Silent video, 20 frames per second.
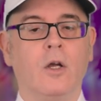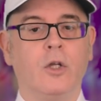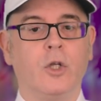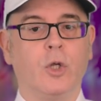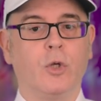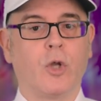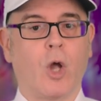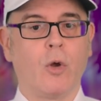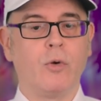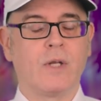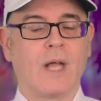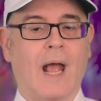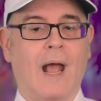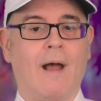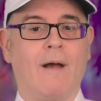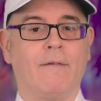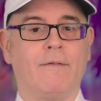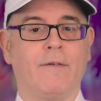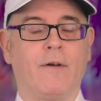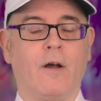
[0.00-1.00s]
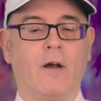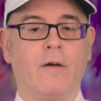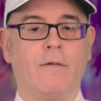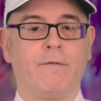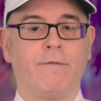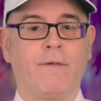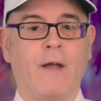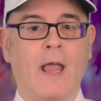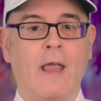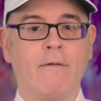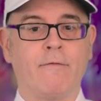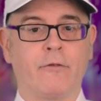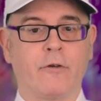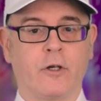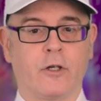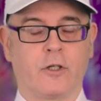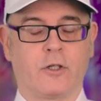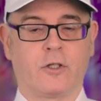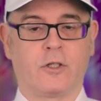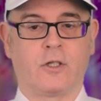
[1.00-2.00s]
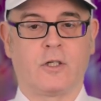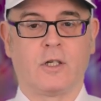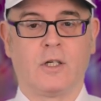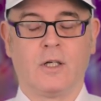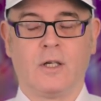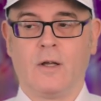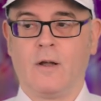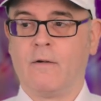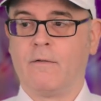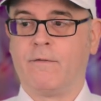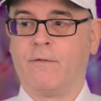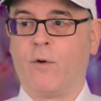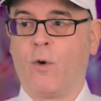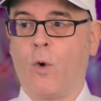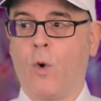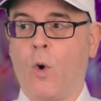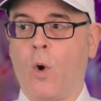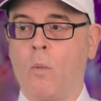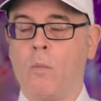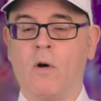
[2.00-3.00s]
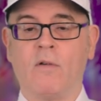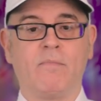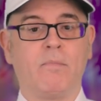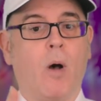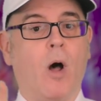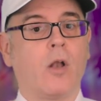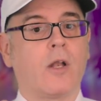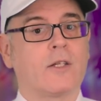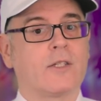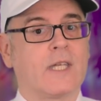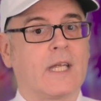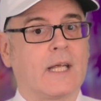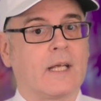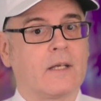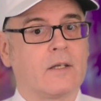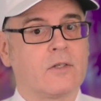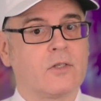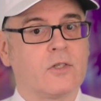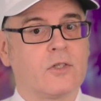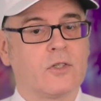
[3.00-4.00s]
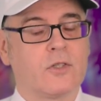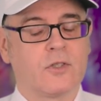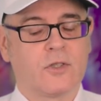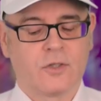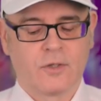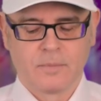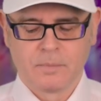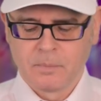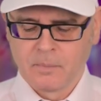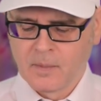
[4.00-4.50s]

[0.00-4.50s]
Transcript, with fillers: you don't have a favorite form of politics